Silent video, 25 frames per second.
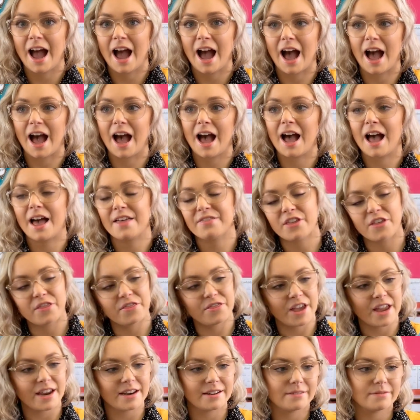that
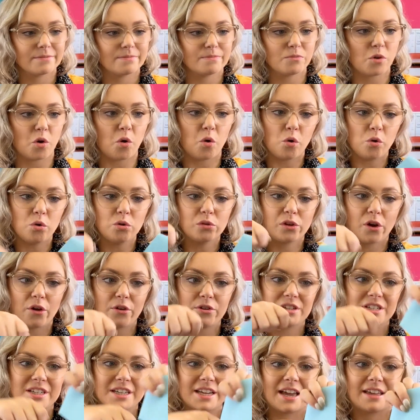then all
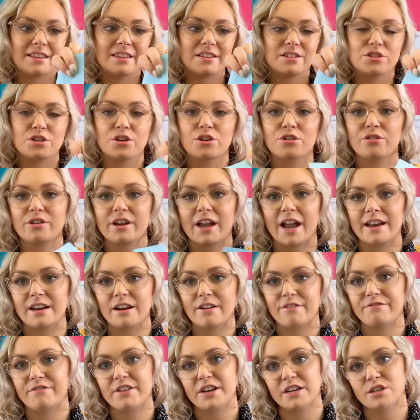go together to create a
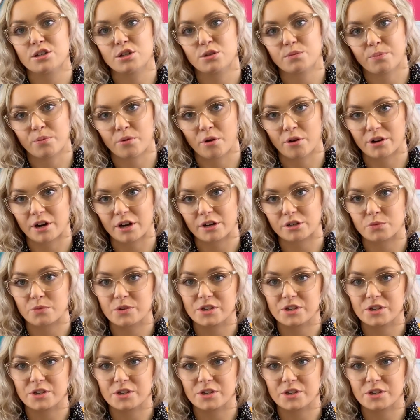finished product,